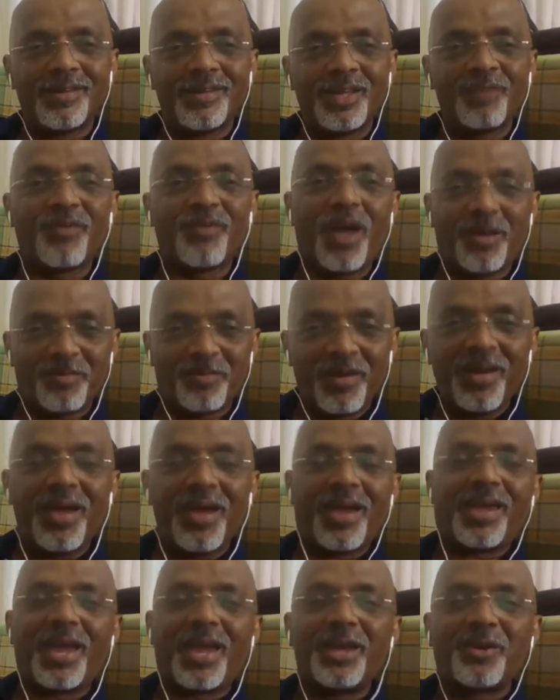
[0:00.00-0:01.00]
if I'm
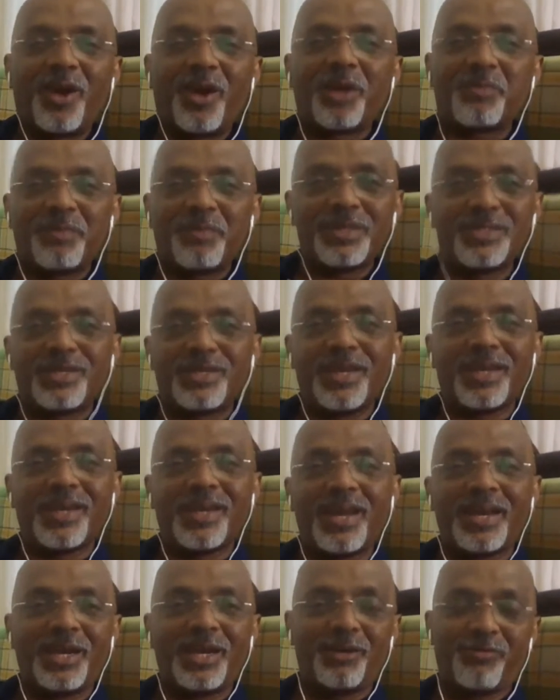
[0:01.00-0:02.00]
again not
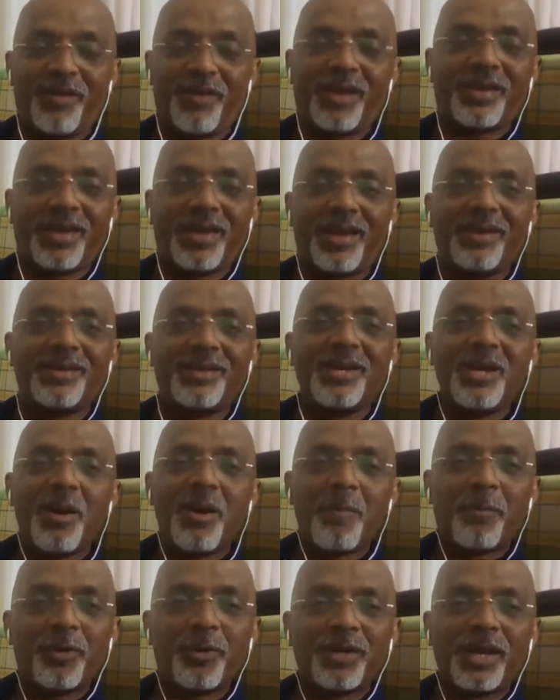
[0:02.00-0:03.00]
mistaken, and if I can
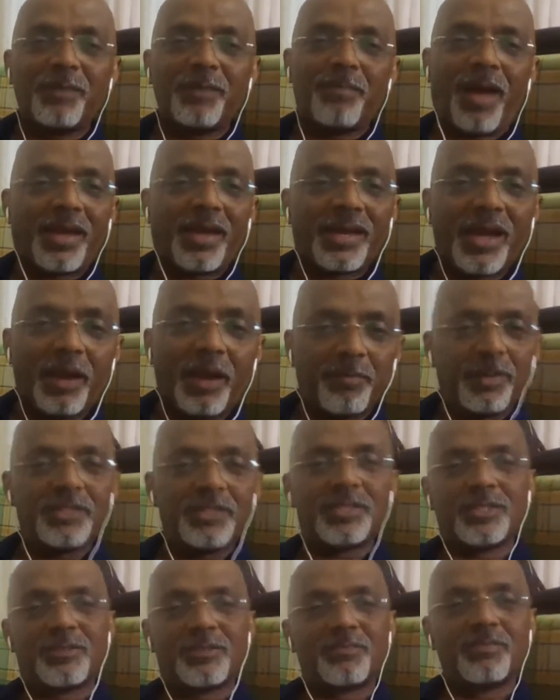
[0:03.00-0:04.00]
put in my
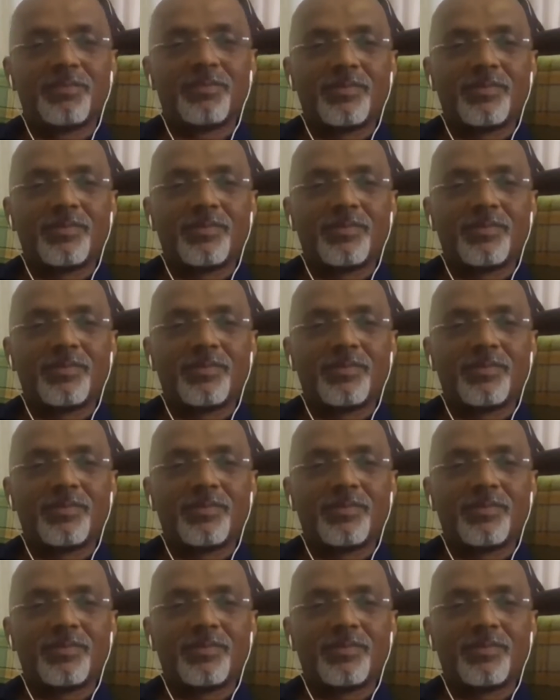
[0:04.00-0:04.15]
comments.